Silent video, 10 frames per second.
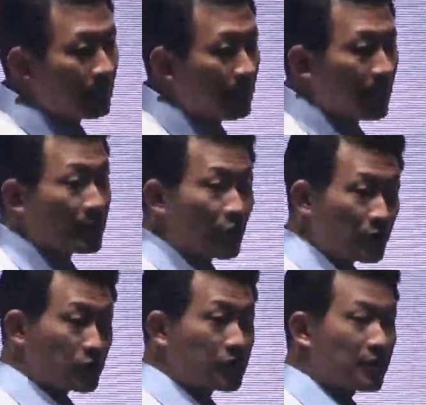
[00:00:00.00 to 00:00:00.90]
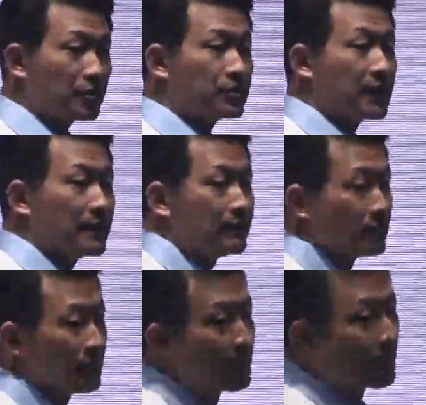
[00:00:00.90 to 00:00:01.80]
And also you can create
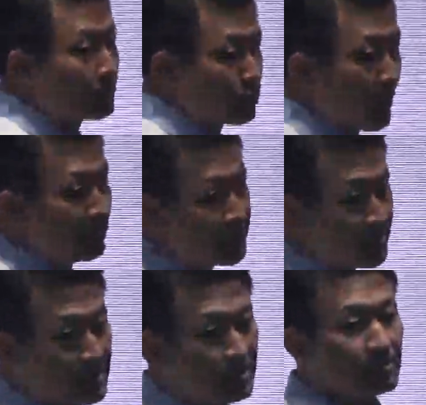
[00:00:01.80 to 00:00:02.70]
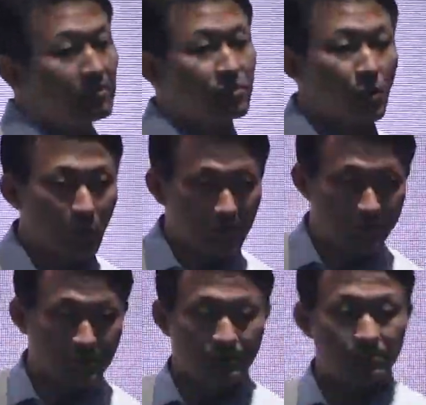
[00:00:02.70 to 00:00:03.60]
privacy
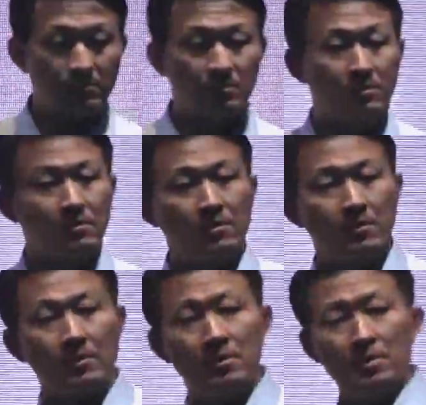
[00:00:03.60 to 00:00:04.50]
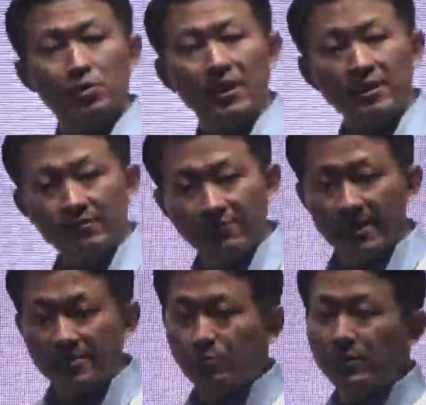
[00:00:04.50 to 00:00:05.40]
tokens. You can
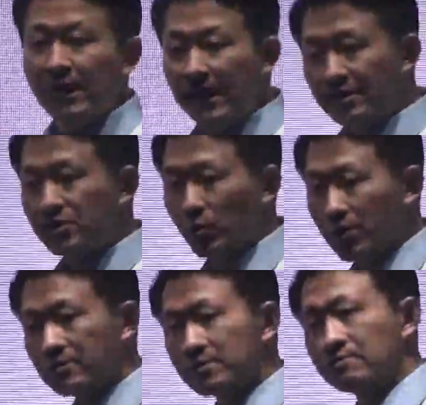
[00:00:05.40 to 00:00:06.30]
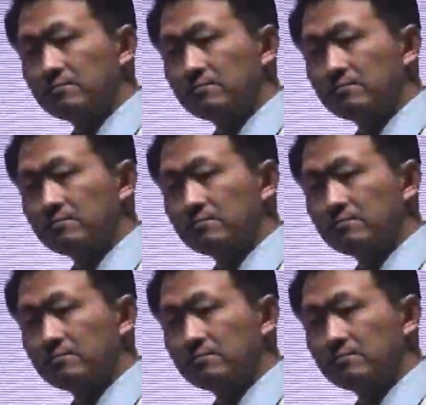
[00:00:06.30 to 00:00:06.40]
invest with any tokens